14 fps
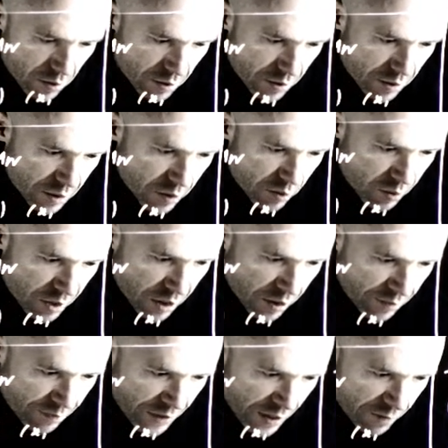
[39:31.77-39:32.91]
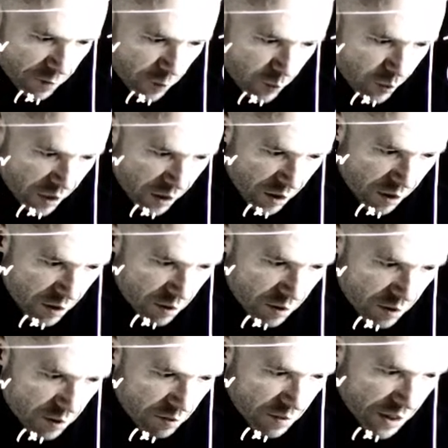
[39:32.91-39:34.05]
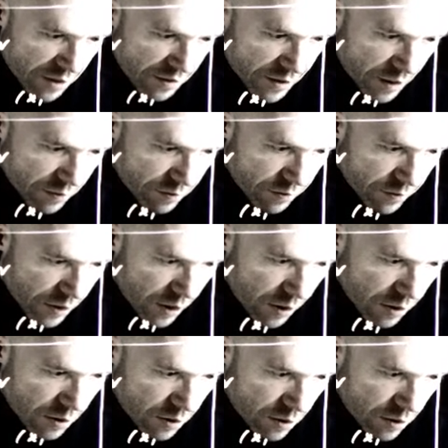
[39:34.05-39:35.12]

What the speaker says: This will mean f of b minus f of a.